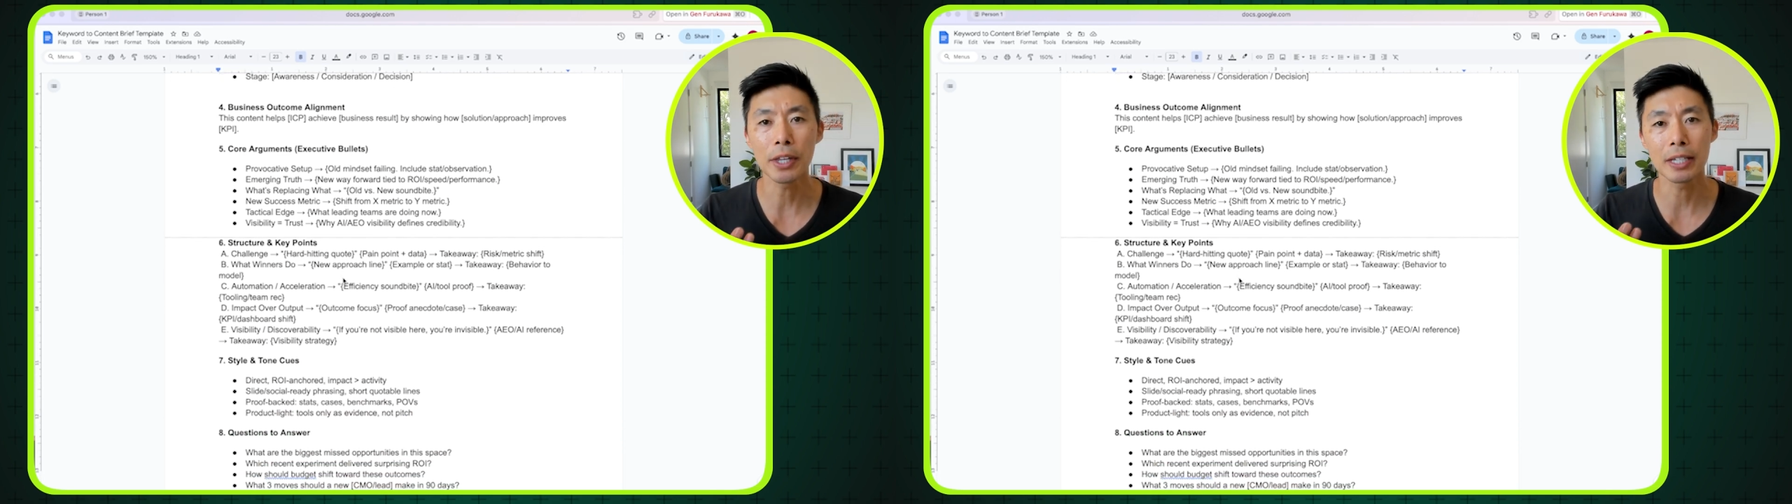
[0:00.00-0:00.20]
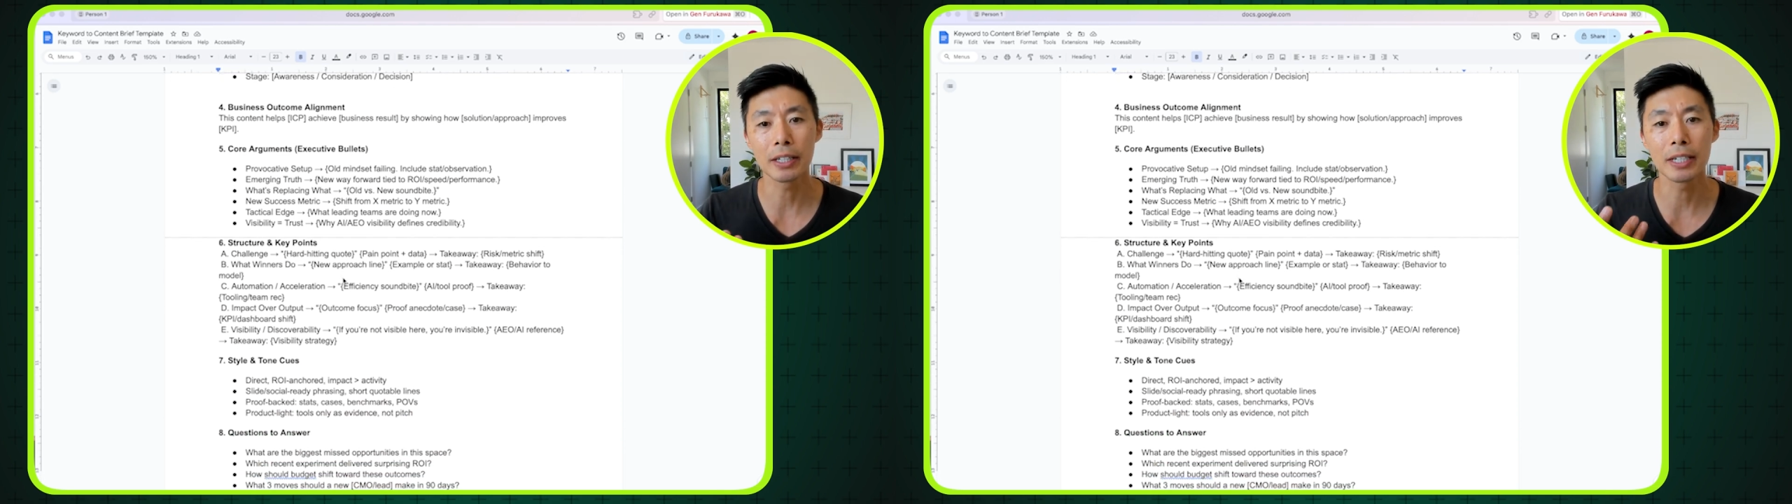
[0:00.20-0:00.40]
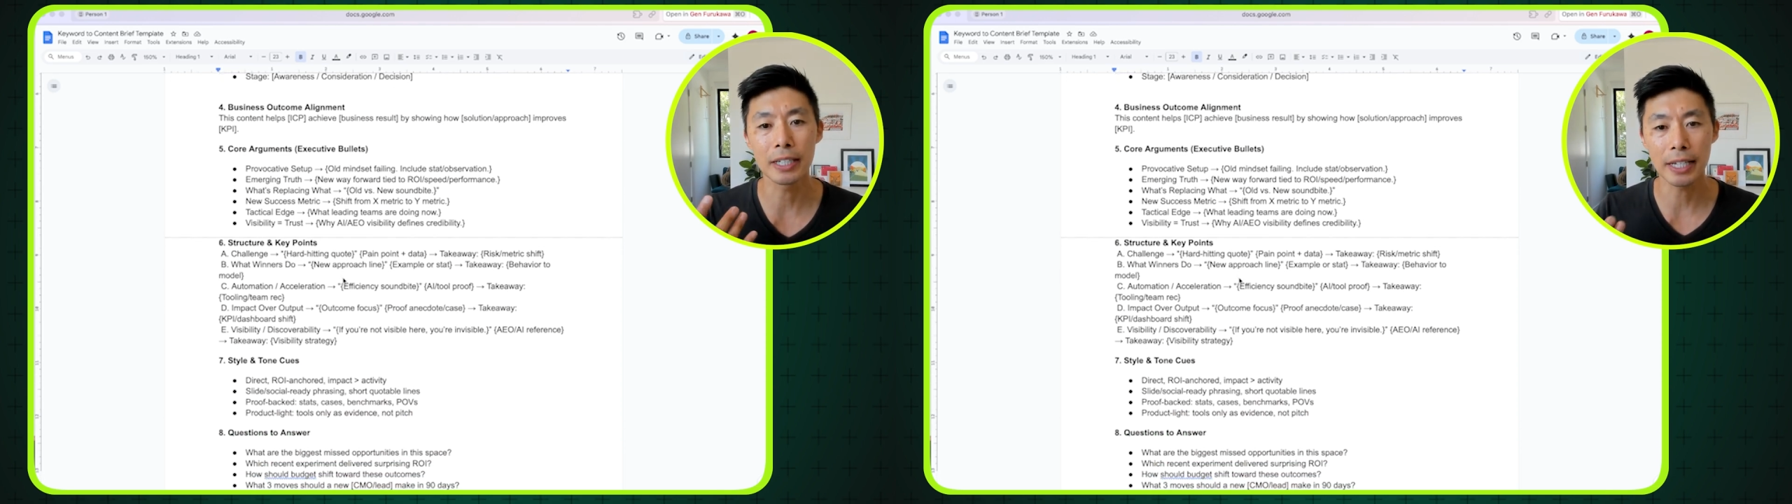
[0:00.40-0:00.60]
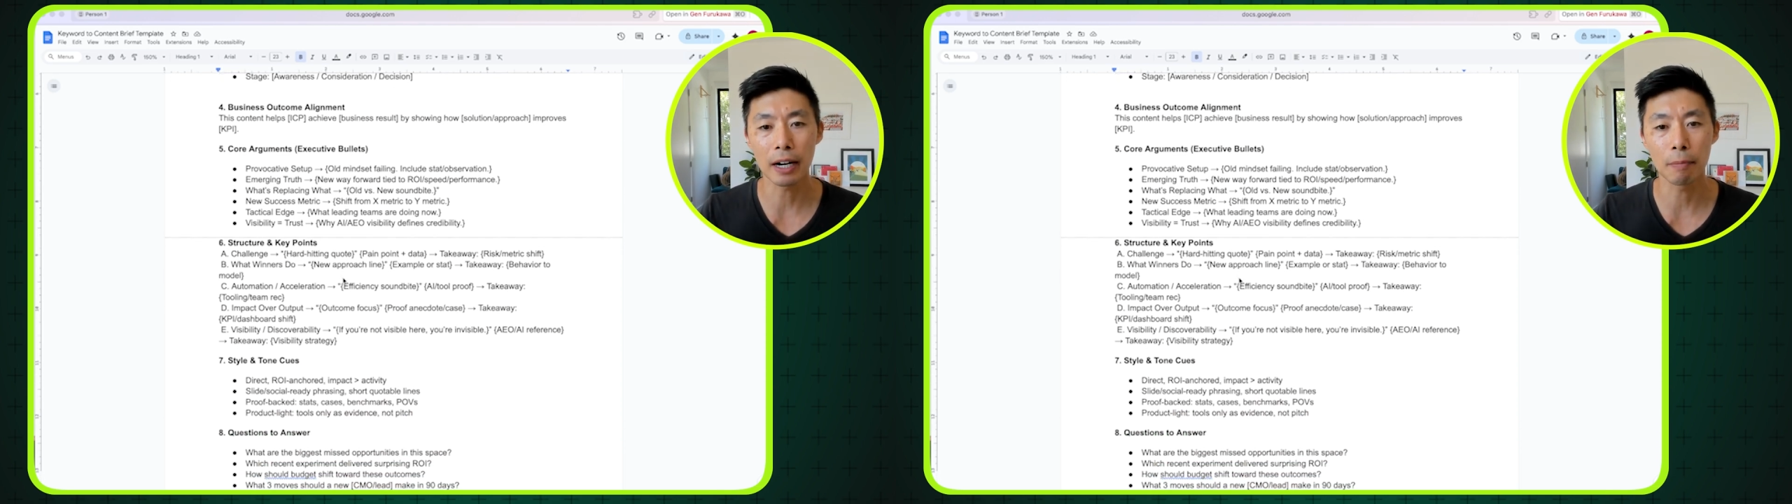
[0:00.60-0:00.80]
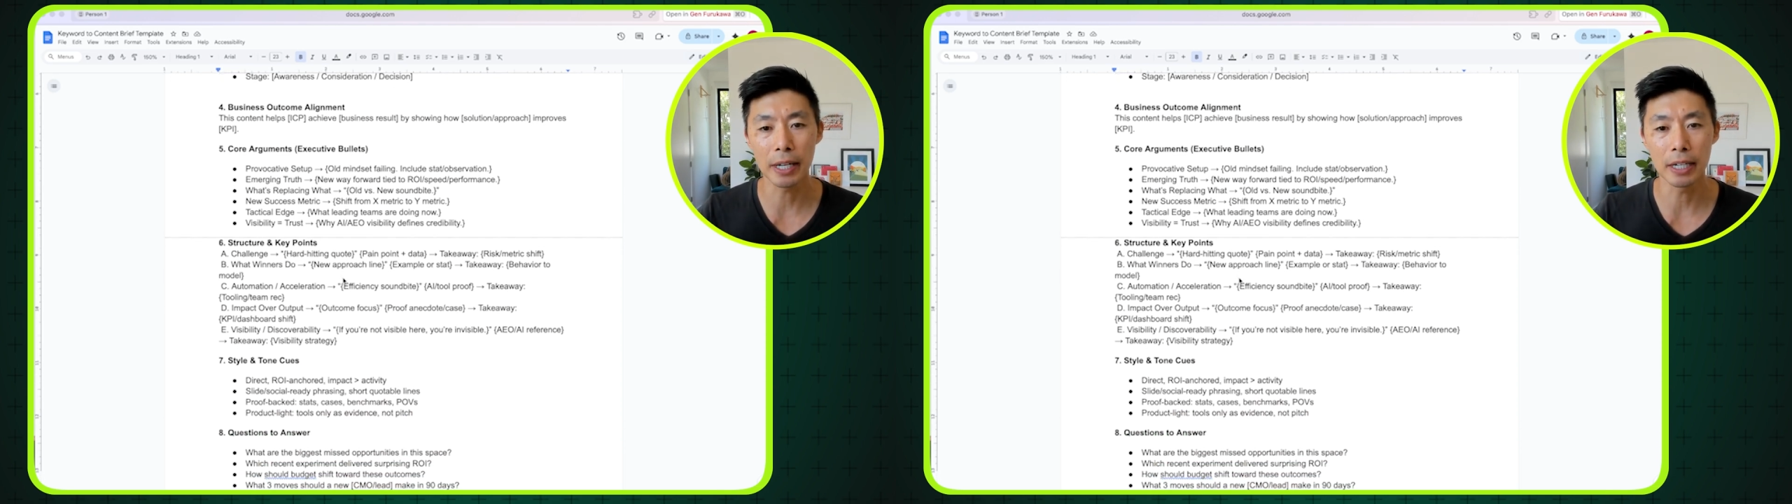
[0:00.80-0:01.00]
the
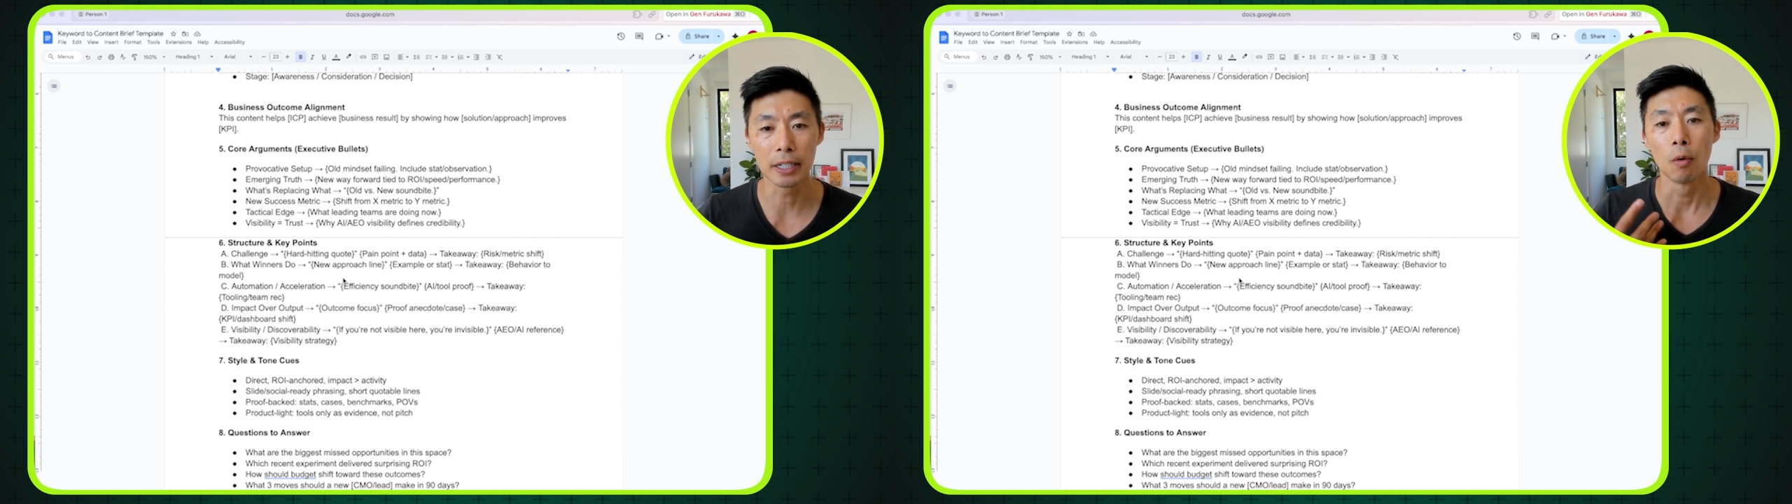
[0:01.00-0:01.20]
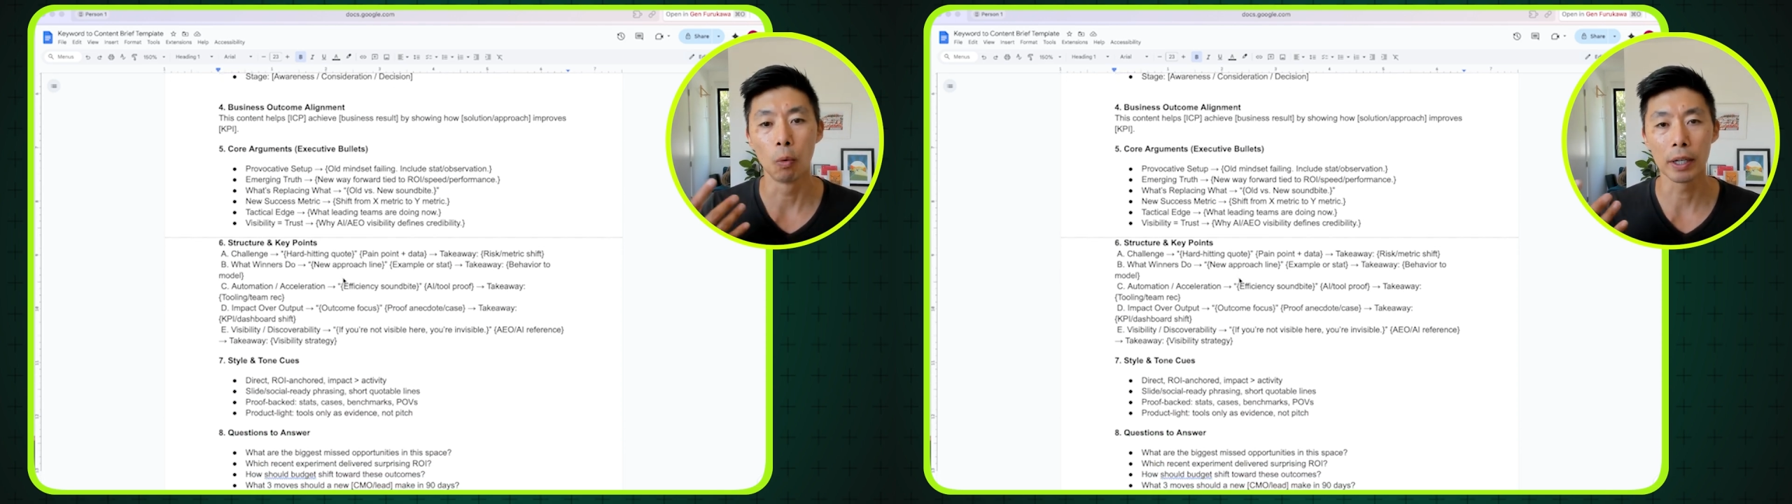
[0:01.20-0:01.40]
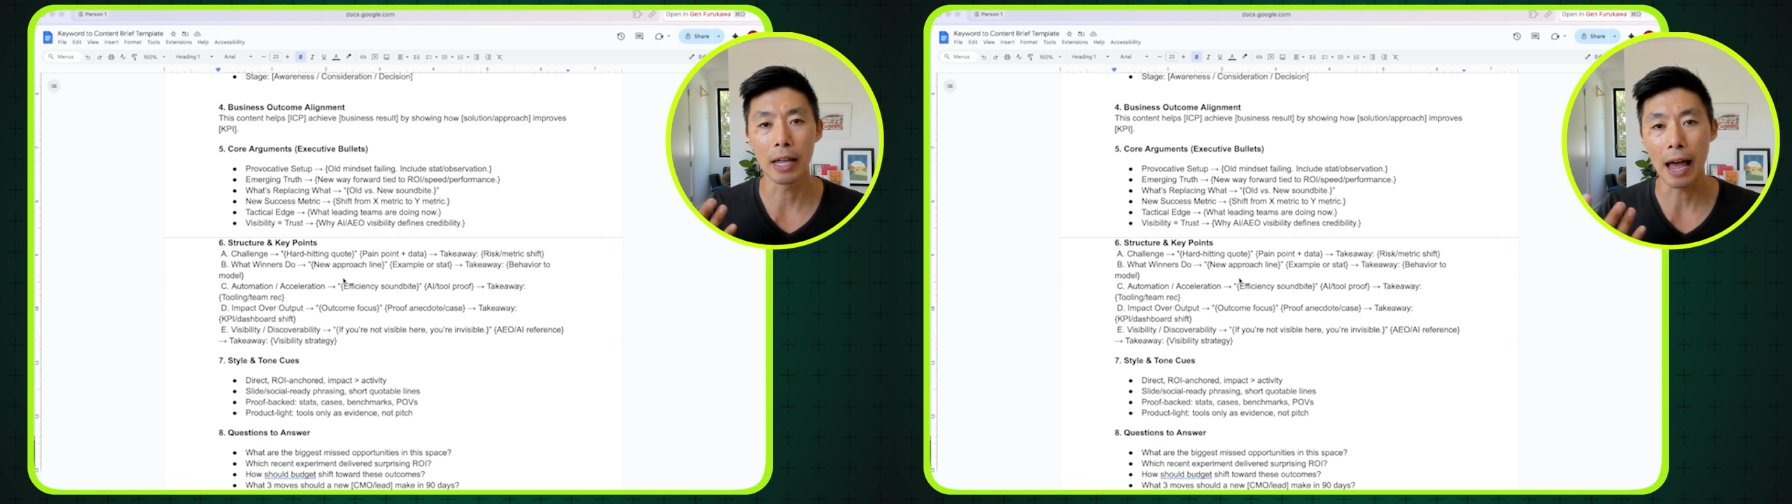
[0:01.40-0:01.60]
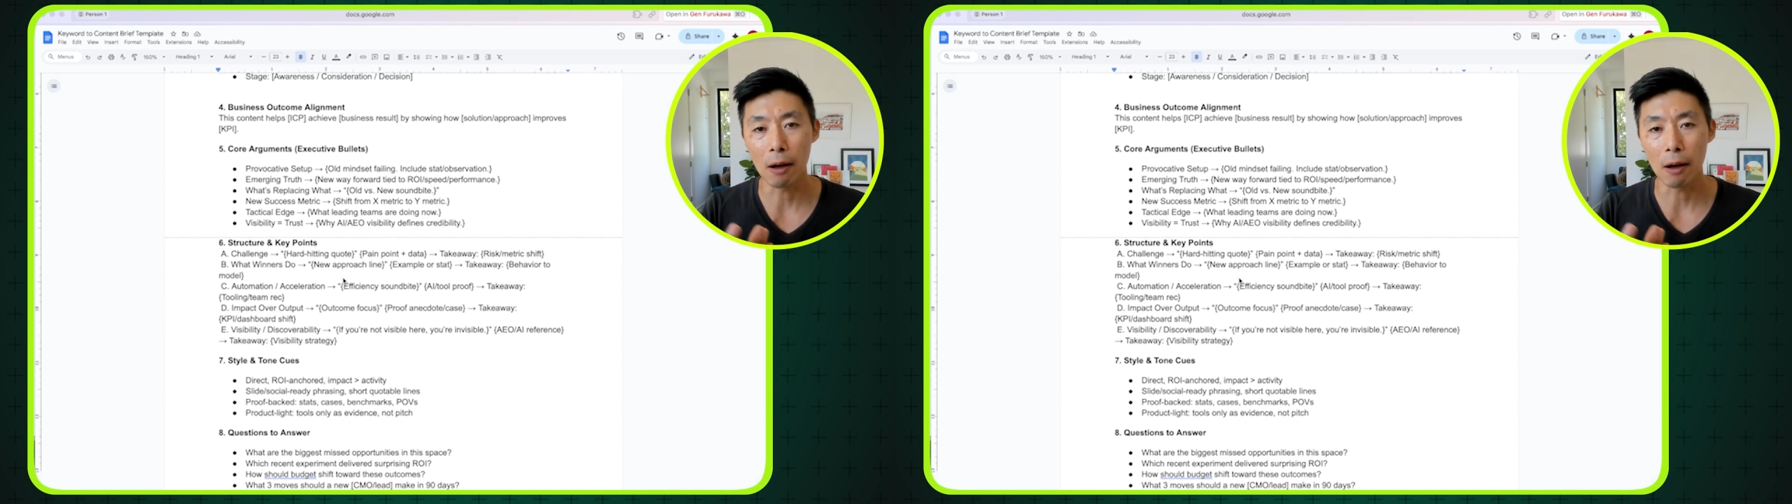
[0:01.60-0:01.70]
setup is, what